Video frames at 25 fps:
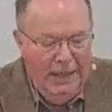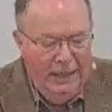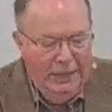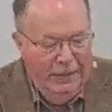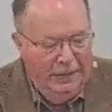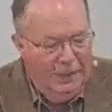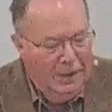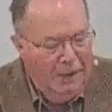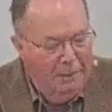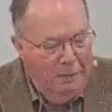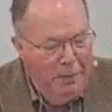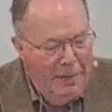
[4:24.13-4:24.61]

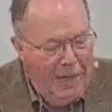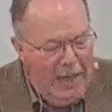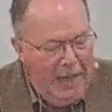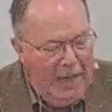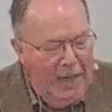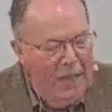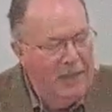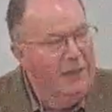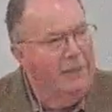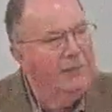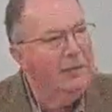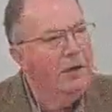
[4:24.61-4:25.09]
that the
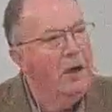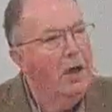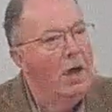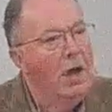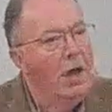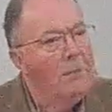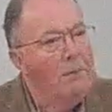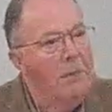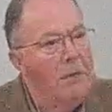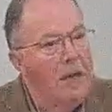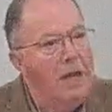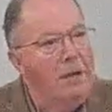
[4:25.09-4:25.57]
man of
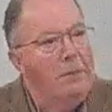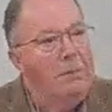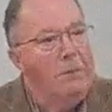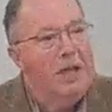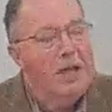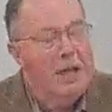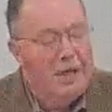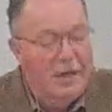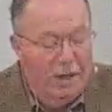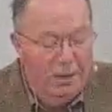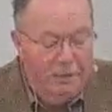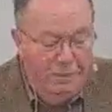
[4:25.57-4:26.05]
God may
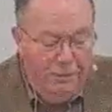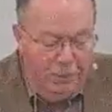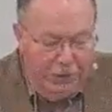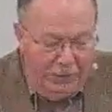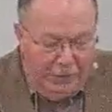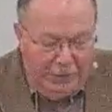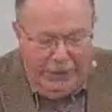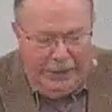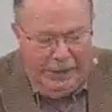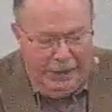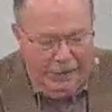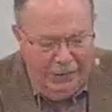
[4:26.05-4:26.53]
be
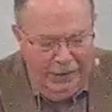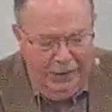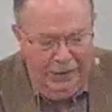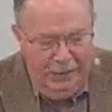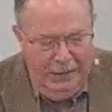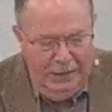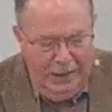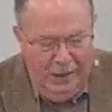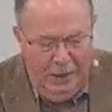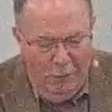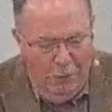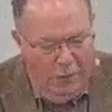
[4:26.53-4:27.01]
complete,
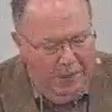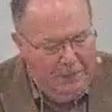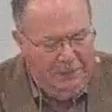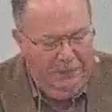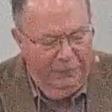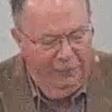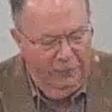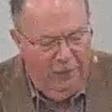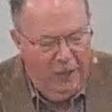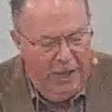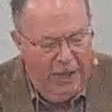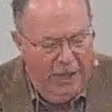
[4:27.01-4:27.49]

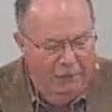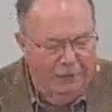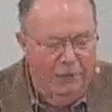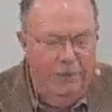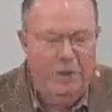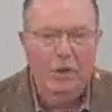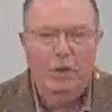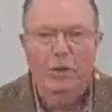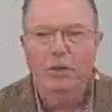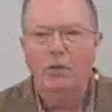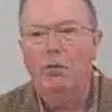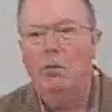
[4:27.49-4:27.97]
equipped for every
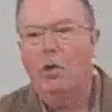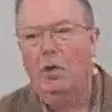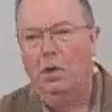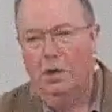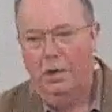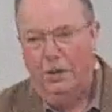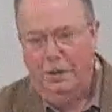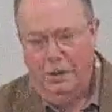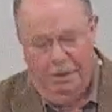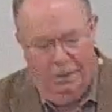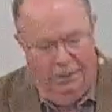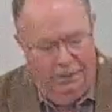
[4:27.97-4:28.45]
good
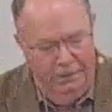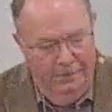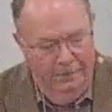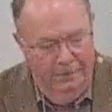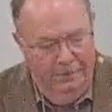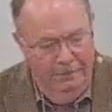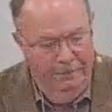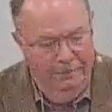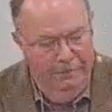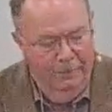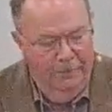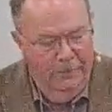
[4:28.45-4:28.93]
work.
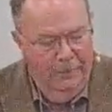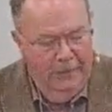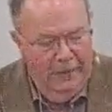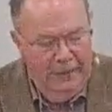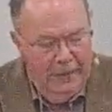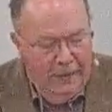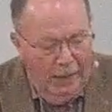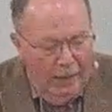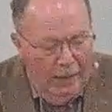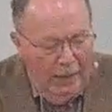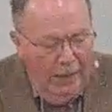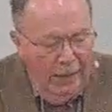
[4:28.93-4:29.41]

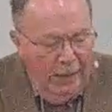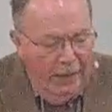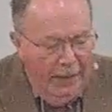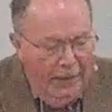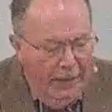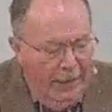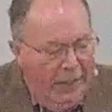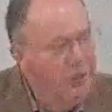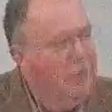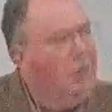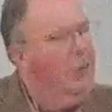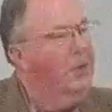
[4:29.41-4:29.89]

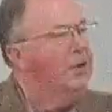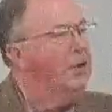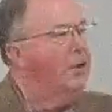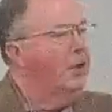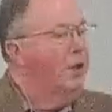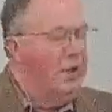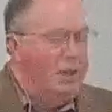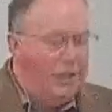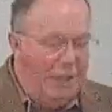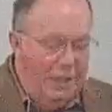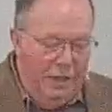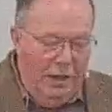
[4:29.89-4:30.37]
And
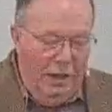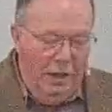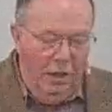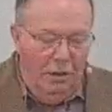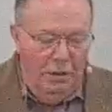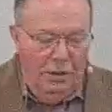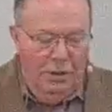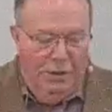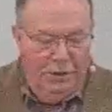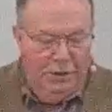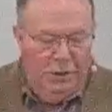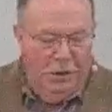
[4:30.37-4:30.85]
Christians in the
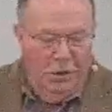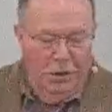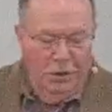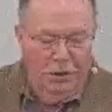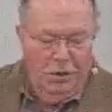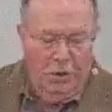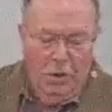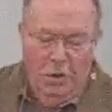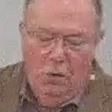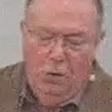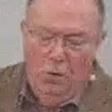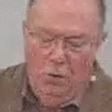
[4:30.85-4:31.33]
early
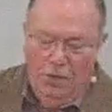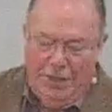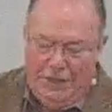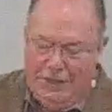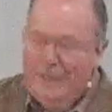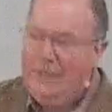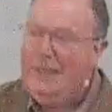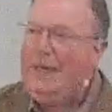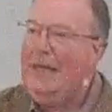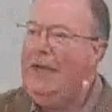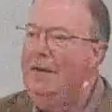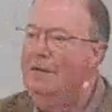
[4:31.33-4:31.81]
church who
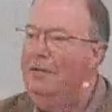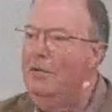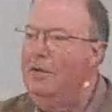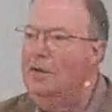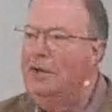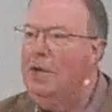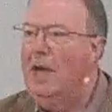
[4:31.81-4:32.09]
received